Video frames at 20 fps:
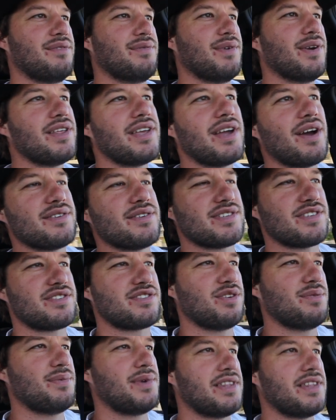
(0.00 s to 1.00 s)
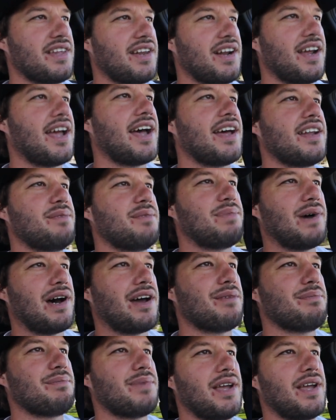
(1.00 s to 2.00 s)
and really I was assuming that I had to
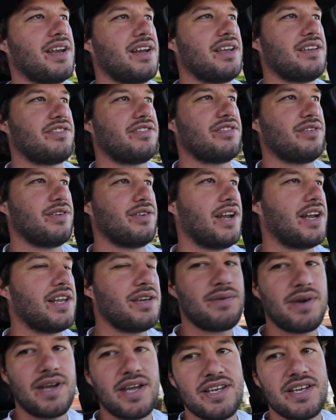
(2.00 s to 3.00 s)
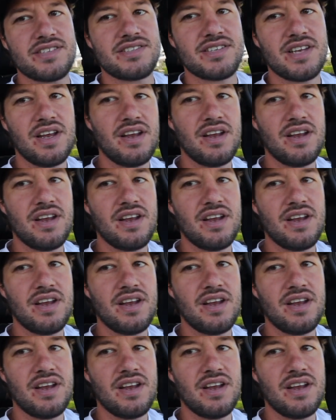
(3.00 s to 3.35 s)
bottom paint it soon anyways,